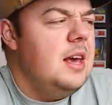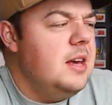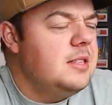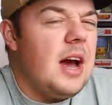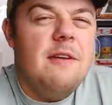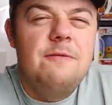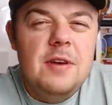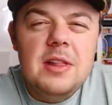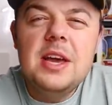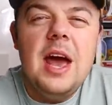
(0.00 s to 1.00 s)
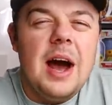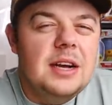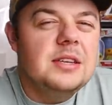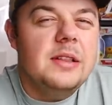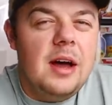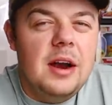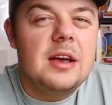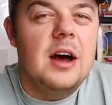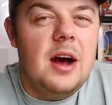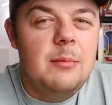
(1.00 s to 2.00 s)
is I feel like it has a lot
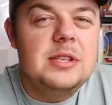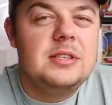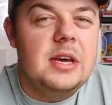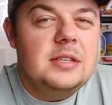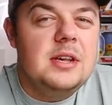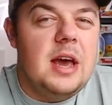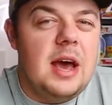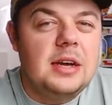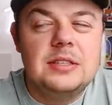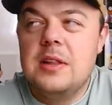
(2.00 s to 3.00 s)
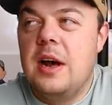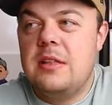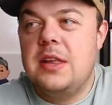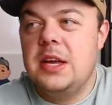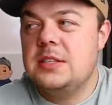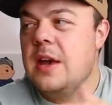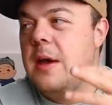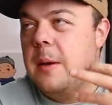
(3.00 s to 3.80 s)
of common sense and it has a lot of things